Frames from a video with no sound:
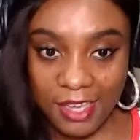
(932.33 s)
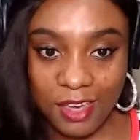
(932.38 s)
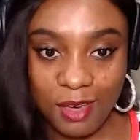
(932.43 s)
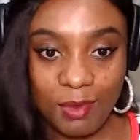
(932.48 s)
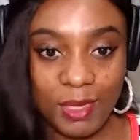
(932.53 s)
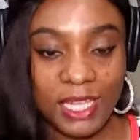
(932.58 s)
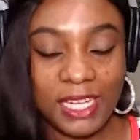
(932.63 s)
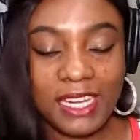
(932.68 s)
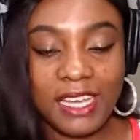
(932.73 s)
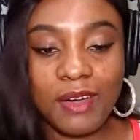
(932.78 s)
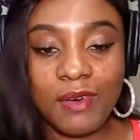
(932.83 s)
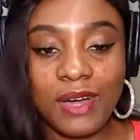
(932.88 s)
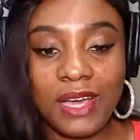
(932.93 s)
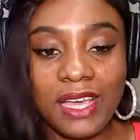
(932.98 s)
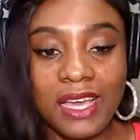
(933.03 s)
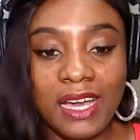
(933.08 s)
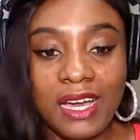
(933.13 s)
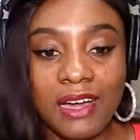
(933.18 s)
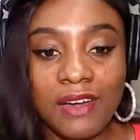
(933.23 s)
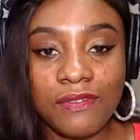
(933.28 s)
comment now
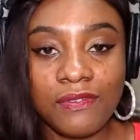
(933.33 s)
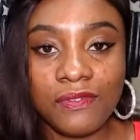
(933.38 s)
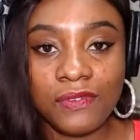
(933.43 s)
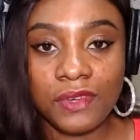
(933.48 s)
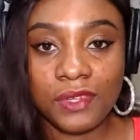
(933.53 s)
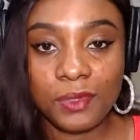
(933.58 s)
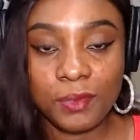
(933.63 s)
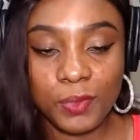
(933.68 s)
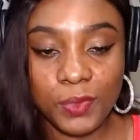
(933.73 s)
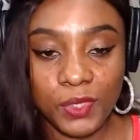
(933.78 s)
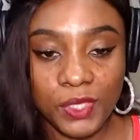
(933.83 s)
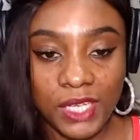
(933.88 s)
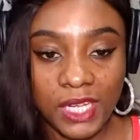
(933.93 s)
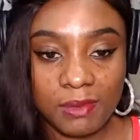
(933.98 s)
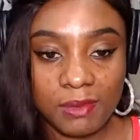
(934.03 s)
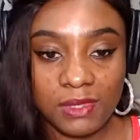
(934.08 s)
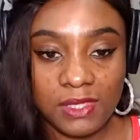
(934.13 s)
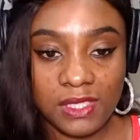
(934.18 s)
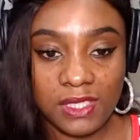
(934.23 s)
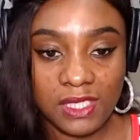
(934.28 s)
I have for the
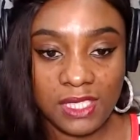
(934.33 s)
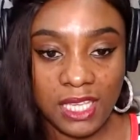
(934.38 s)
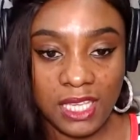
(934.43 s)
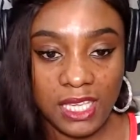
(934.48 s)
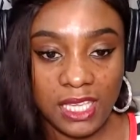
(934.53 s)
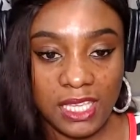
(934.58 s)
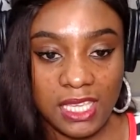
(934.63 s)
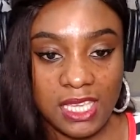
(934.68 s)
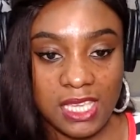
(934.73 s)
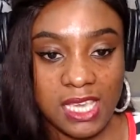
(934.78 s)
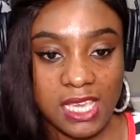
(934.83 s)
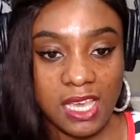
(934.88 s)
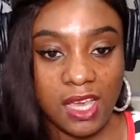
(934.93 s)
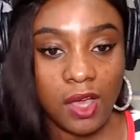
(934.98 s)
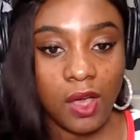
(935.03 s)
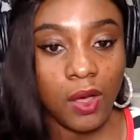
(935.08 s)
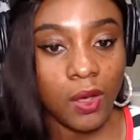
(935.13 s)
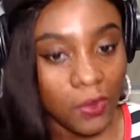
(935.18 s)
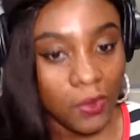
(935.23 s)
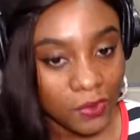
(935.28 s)
program today:
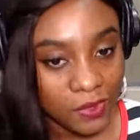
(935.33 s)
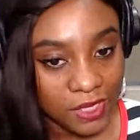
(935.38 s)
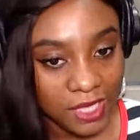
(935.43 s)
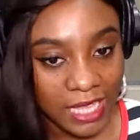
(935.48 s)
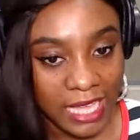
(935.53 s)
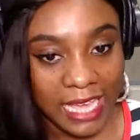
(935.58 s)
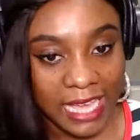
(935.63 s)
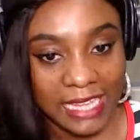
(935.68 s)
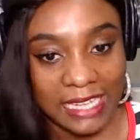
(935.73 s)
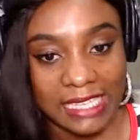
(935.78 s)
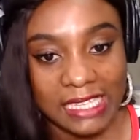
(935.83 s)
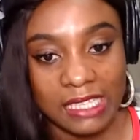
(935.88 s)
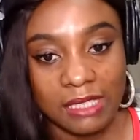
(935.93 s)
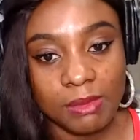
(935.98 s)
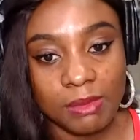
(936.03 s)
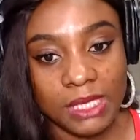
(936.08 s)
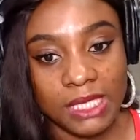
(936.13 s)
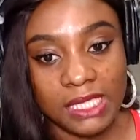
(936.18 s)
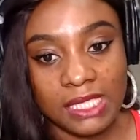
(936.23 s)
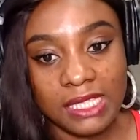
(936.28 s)
called and he
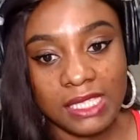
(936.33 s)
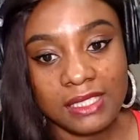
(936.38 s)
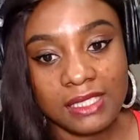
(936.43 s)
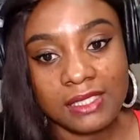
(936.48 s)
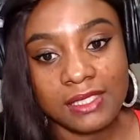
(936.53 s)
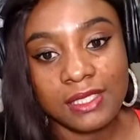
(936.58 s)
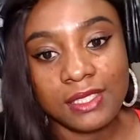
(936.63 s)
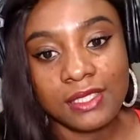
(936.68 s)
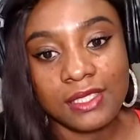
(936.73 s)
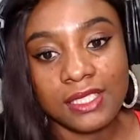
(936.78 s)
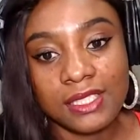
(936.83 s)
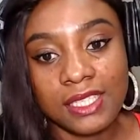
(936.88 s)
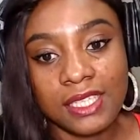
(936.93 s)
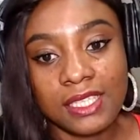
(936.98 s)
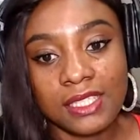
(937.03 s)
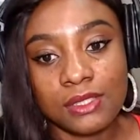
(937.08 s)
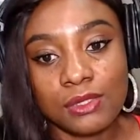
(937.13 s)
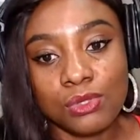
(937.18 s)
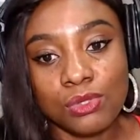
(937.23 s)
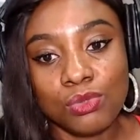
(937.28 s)
immediately turned
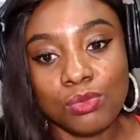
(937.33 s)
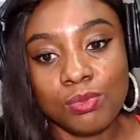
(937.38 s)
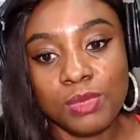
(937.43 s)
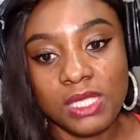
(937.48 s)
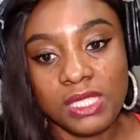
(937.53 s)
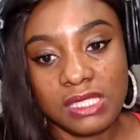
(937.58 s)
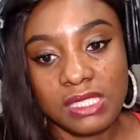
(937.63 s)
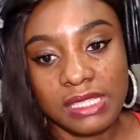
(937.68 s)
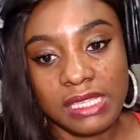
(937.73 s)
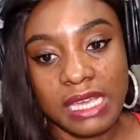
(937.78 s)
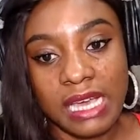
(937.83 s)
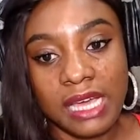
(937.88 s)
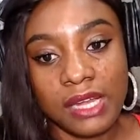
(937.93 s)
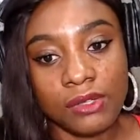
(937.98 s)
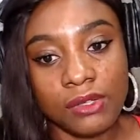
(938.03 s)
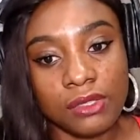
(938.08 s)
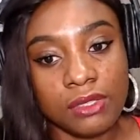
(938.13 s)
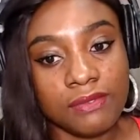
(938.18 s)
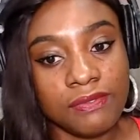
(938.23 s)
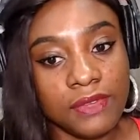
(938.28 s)
it to busy
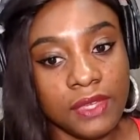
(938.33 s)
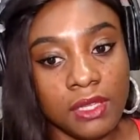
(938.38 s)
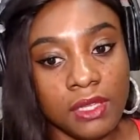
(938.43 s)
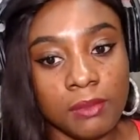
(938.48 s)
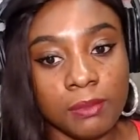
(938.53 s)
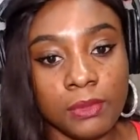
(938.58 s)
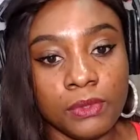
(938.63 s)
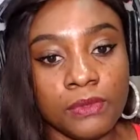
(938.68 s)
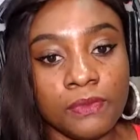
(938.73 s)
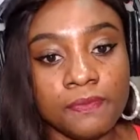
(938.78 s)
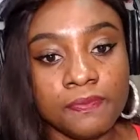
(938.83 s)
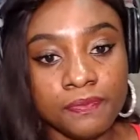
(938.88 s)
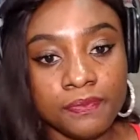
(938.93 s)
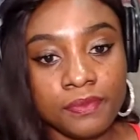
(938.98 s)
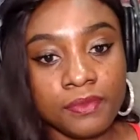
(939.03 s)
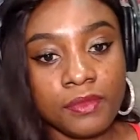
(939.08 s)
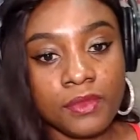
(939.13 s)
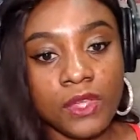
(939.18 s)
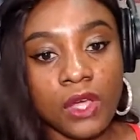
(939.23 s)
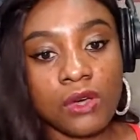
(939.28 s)
and unavailable.
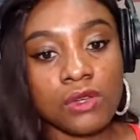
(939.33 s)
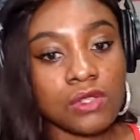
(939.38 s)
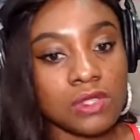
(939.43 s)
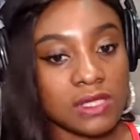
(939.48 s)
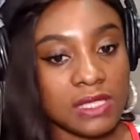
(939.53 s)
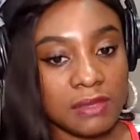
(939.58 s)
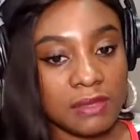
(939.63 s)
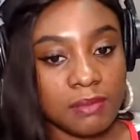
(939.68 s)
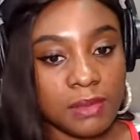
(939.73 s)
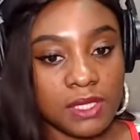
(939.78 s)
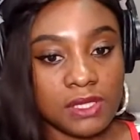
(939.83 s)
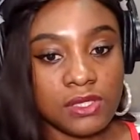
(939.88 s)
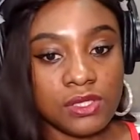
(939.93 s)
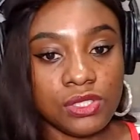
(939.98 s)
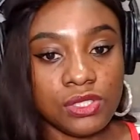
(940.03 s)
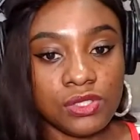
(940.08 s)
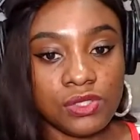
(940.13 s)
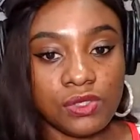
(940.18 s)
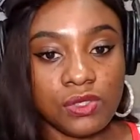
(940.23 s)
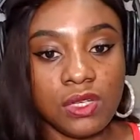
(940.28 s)
Also sent
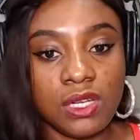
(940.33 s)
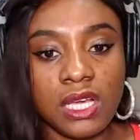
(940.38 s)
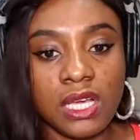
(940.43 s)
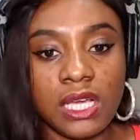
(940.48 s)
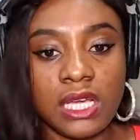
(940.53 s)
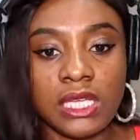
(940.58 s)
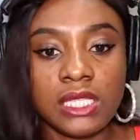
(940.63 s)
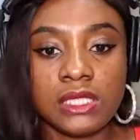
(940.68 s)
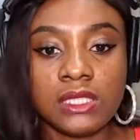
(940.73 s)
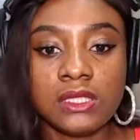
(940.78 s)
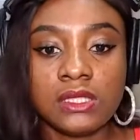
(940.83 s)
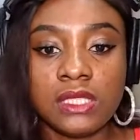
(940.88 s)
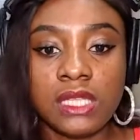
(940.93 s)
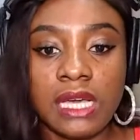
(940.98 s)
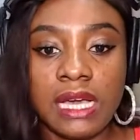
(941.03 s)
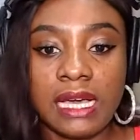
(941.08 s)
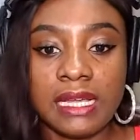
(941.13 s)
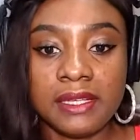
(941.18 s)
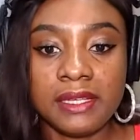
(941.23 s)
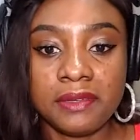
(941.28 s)
messages online
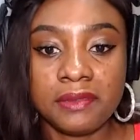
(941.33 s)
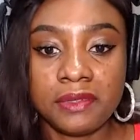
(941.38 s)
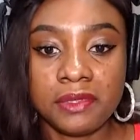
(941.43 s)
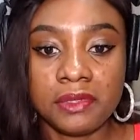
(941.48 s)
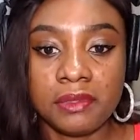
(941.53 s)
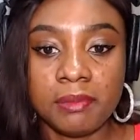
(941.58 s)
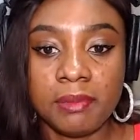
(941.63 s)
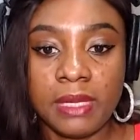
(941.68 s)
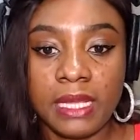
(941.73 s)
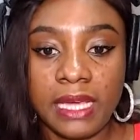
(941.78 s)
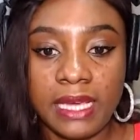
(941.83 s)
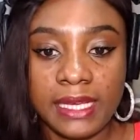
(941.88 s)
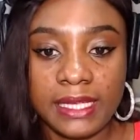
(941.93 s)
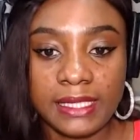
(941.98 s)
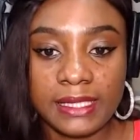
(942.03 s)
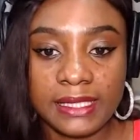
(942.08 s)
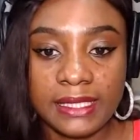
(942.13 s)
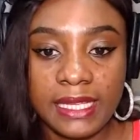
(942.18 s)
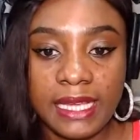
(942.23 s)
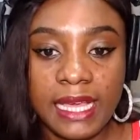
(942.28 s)
and never
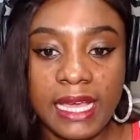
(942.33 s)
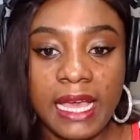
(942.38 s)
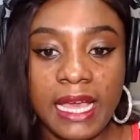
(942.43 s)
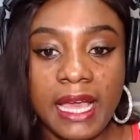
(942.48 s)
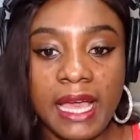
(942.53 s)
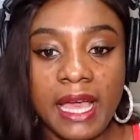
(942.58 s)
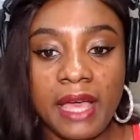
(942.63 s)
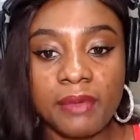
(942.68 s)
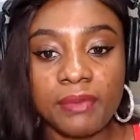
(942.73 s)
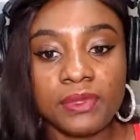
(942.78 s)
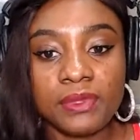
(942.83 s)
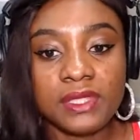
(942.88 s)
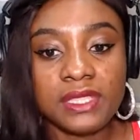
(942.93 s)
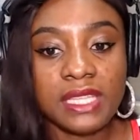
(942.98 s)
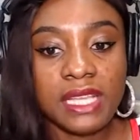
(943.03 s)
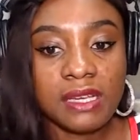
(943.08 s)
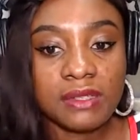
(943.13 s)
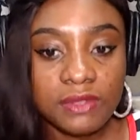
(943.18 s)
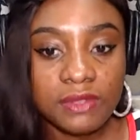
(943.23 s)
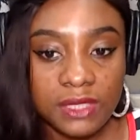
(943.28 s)
replied. I would
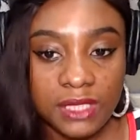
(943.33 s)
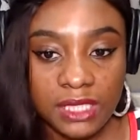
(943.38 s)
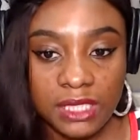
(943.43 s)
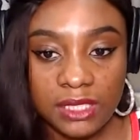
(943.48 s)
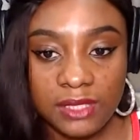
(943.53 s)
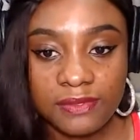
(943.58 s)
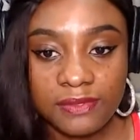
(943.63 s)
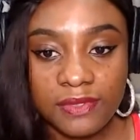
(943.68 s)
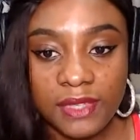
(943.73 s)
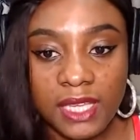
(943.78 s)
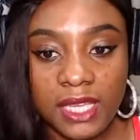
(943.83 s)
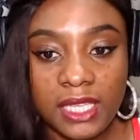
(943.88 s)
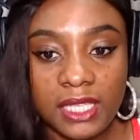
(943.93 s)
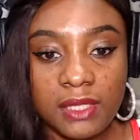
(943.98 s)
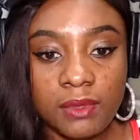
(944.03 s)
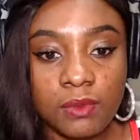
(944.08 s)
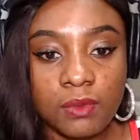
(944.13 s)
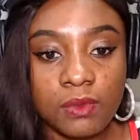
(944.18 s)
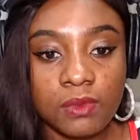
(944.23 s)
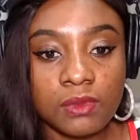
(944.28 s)
never give
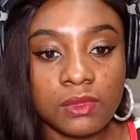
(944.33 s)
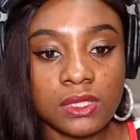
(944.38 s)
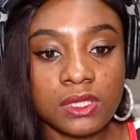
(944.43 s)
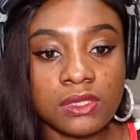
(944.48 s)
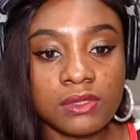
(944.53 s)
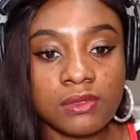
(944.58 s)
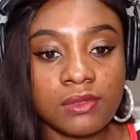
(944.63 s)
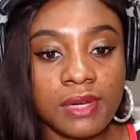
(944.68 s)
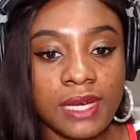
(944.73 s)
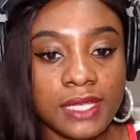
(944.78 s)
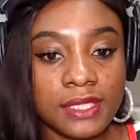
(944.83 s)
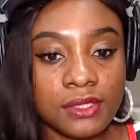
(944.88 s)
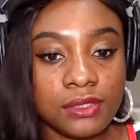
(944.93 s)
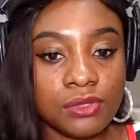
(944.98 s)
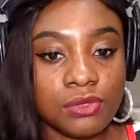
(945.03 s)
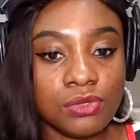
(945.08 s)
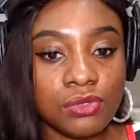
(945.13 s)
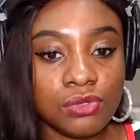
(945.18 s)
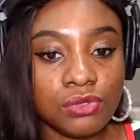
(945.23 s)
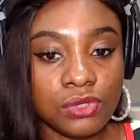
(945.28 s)
anyone the right
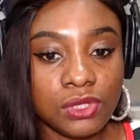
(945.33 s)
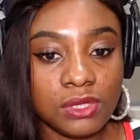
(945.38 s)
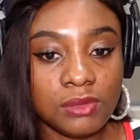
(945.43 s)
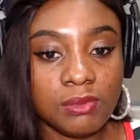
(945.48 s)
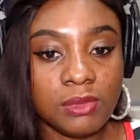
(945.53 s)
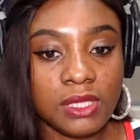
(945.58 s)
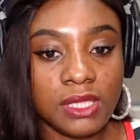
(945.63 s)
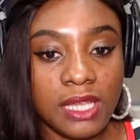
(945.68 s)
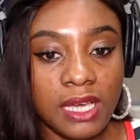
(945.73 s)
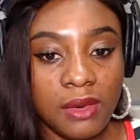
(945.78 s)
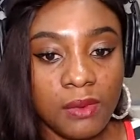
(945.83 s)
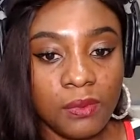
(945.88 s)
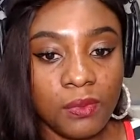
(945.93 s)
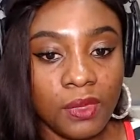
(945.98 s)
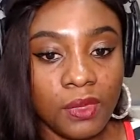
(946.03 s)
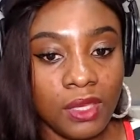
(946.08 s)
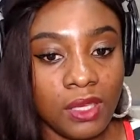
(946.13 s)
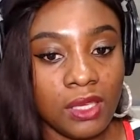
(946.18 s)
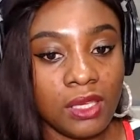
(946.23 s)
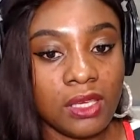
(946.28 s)
to treat me that
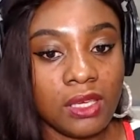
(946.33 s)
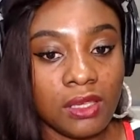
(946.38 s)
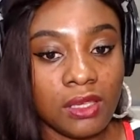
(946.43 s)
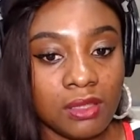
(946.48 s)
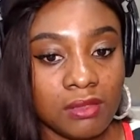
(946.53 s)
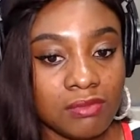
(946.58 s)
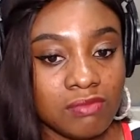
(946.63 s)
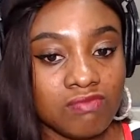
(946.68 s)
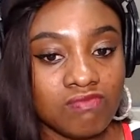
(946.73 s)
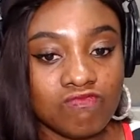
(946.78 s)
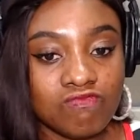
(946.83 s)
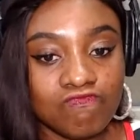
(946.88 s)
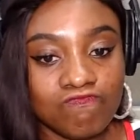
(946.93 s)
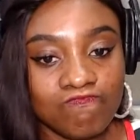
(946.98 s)
way again.